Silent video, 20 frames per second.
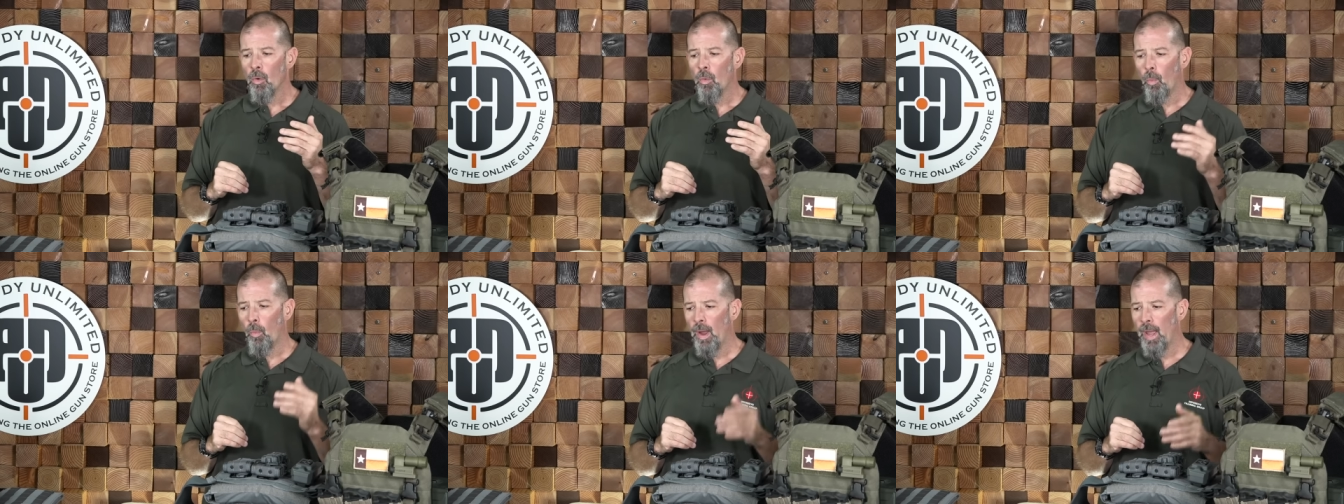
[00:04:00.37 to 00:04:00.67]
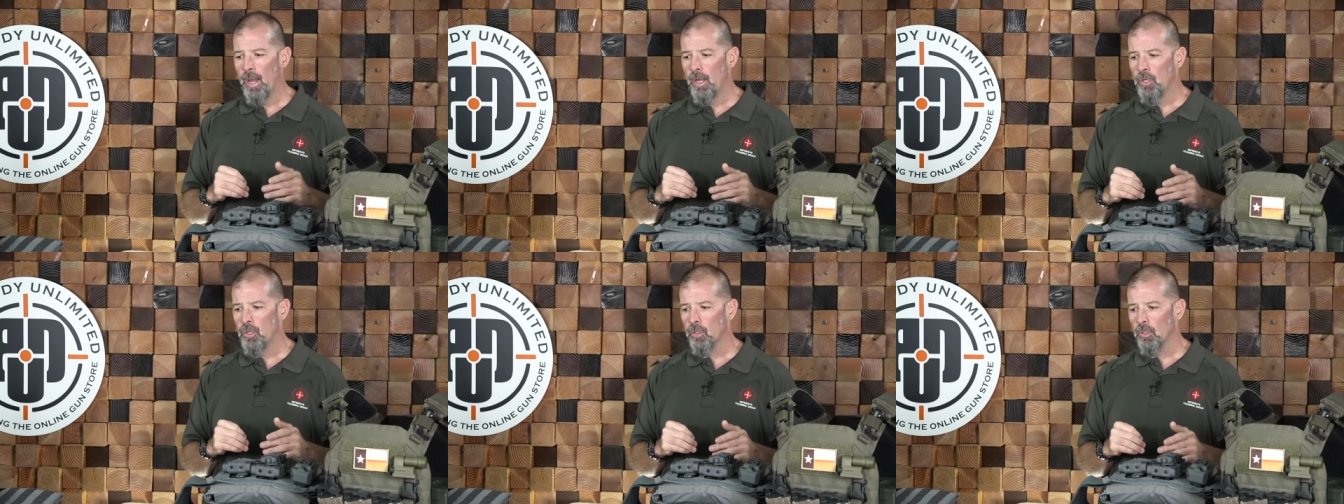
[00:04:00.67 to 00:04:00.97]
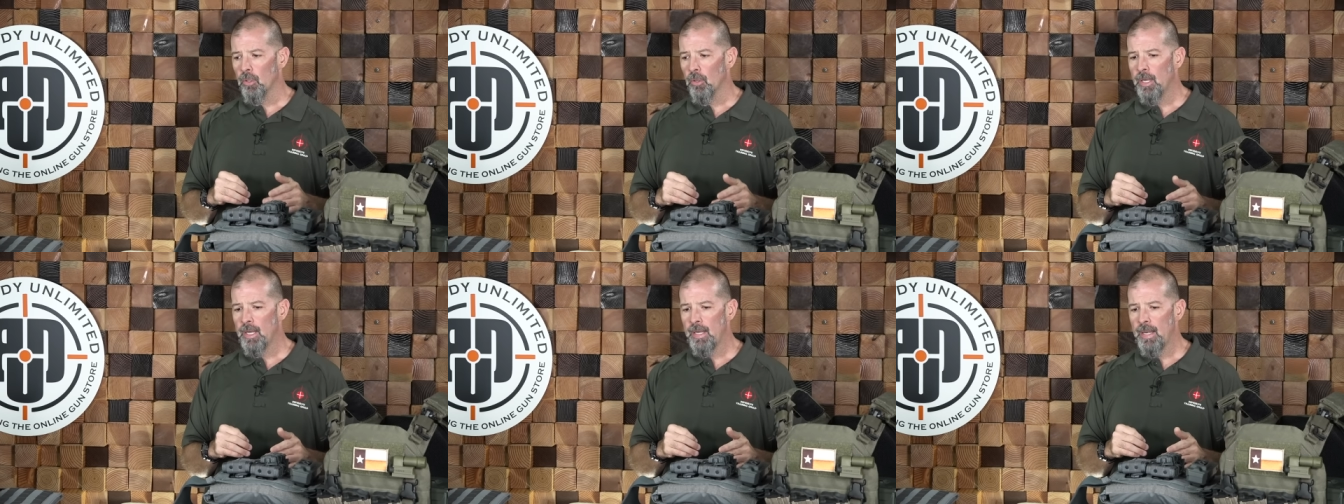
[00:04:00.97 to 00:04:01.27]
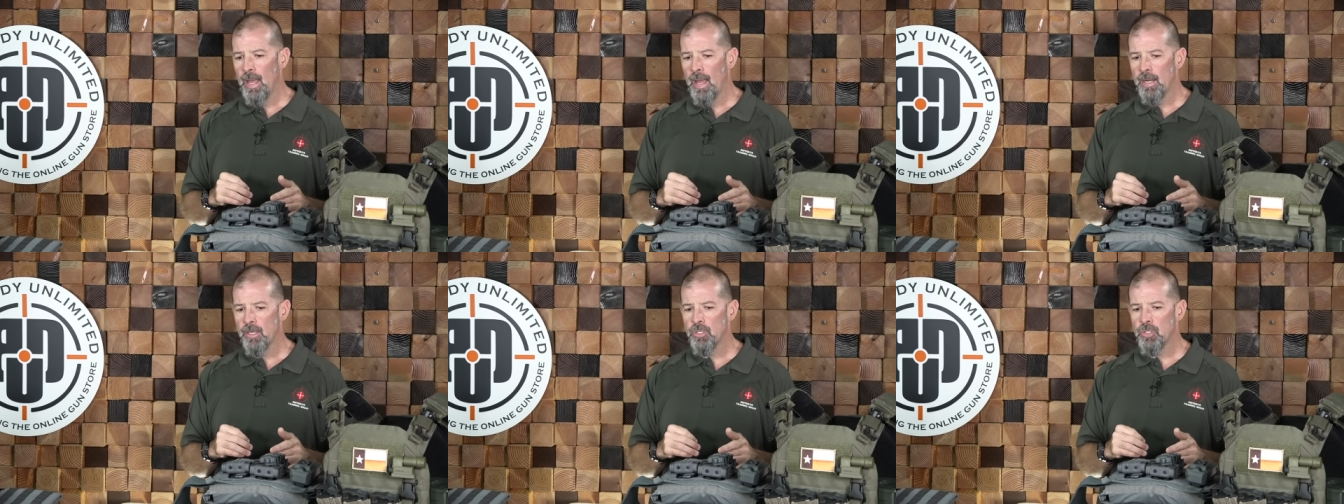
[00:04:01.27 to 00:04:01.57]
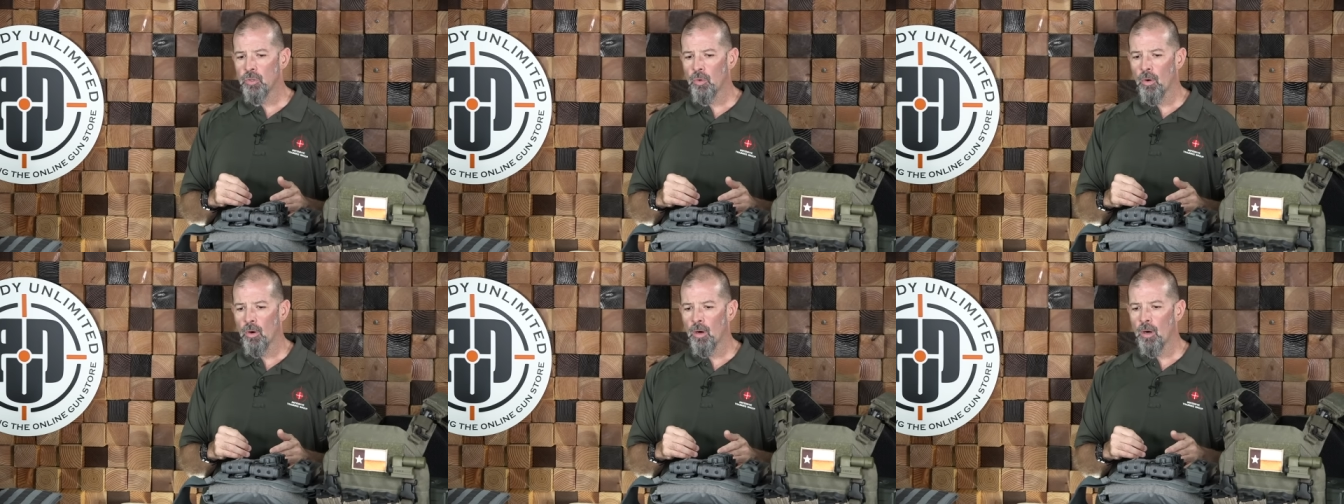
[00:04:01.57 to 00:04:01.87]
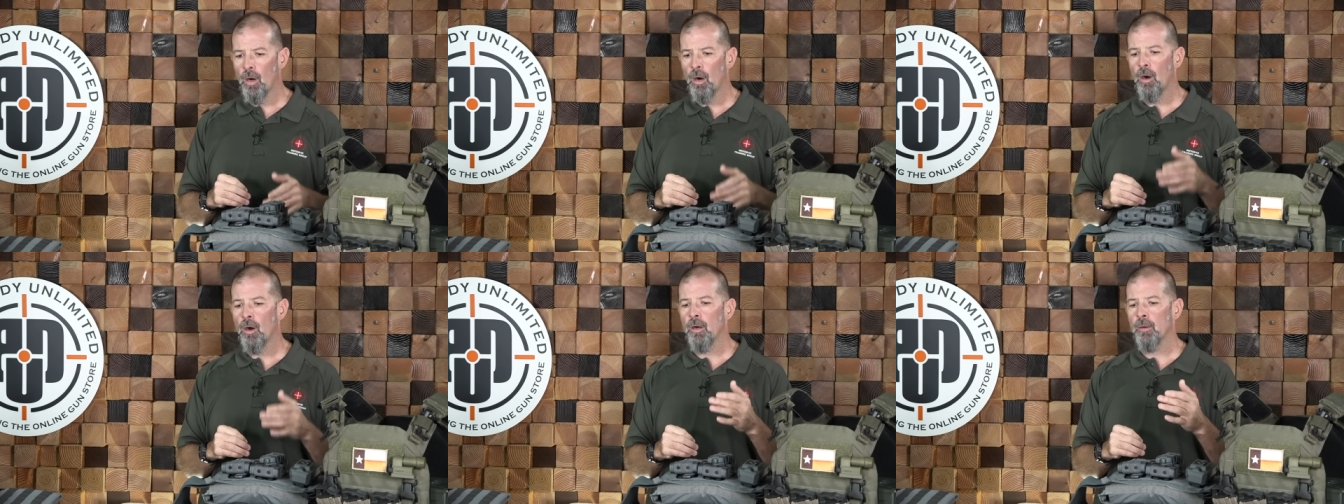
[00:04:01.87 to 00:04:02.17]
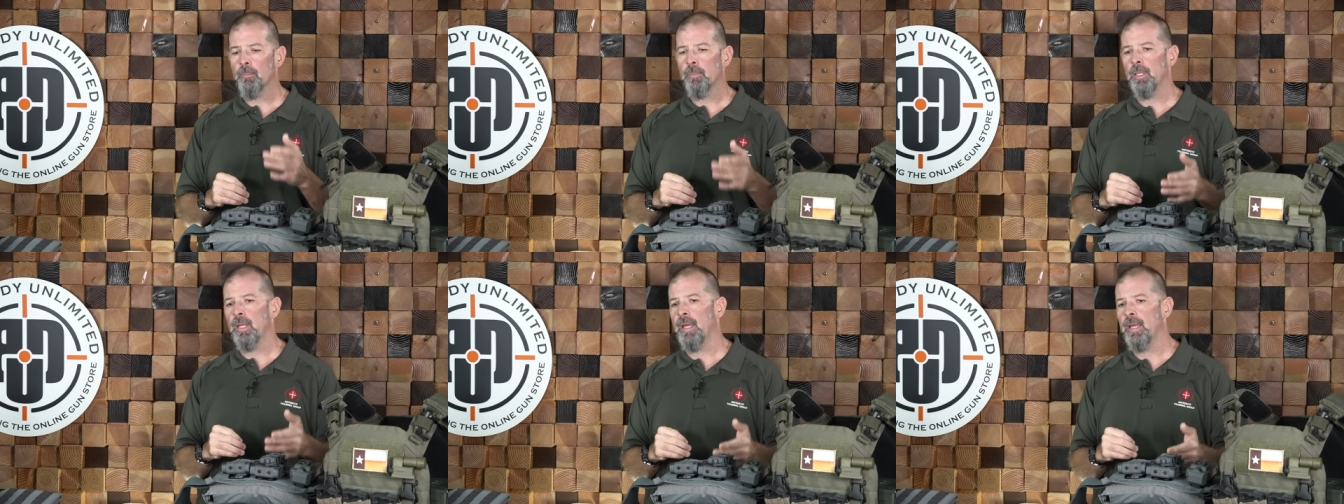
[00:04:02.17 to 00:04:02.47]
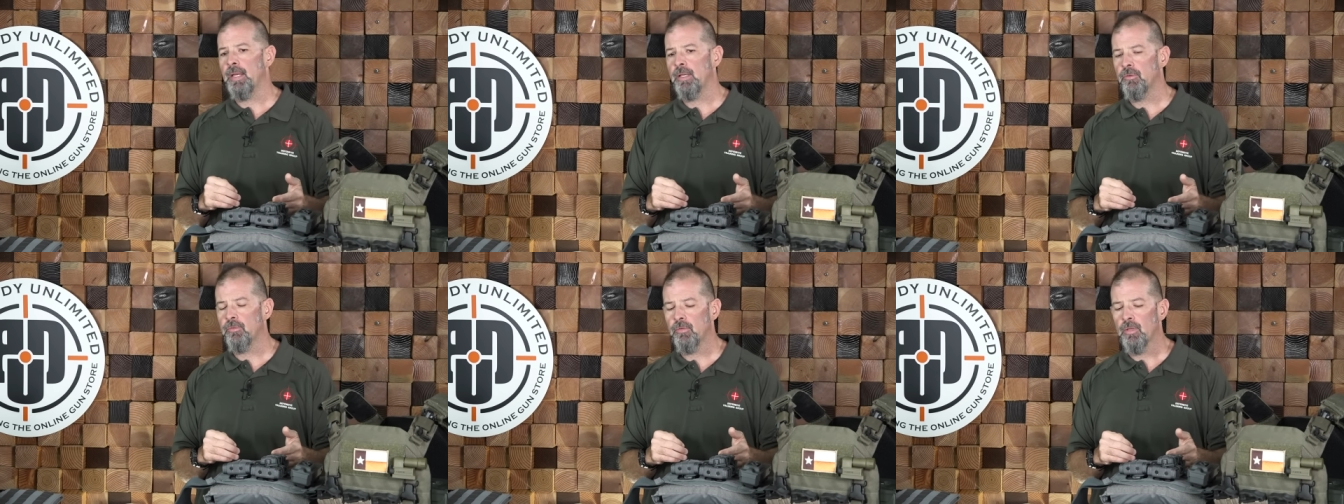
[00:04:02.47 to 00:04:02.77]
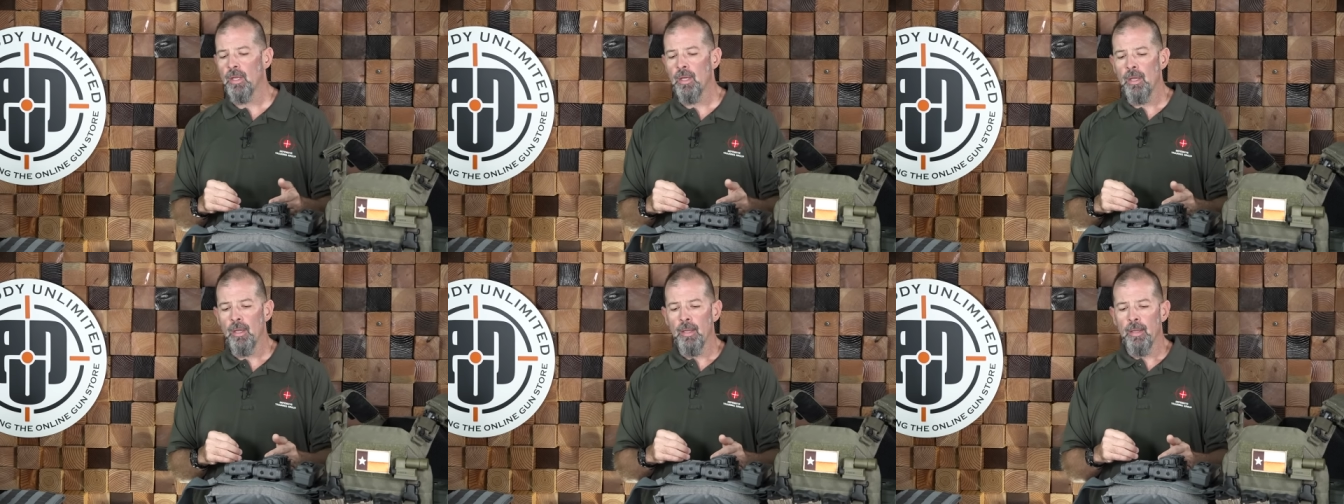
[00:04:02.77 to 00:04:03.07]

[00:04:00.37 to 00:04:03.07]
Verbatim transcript: When you're looking at your hard plates,